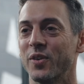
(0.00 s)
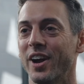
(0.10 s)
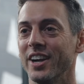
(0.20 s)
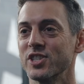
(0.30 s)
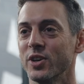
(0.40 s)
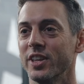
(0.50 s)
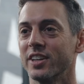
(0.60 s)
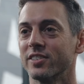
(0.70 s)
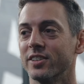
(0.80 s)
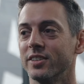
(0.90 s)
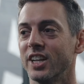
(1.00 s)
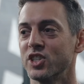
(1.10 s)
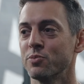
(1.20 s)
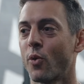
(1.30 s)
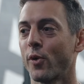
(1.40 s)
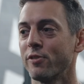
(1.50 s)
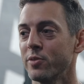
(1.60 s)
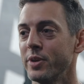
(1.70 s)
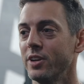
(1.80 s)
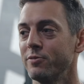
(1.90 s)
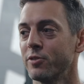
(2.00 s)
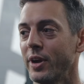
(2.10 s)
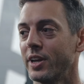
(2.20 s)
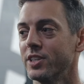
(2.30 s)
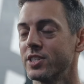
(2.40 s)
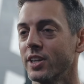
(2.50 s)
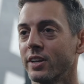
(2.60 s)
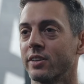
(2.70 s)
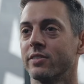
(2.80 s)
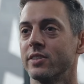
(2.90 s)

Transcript: right. So I think it's important for me to, for my kids to like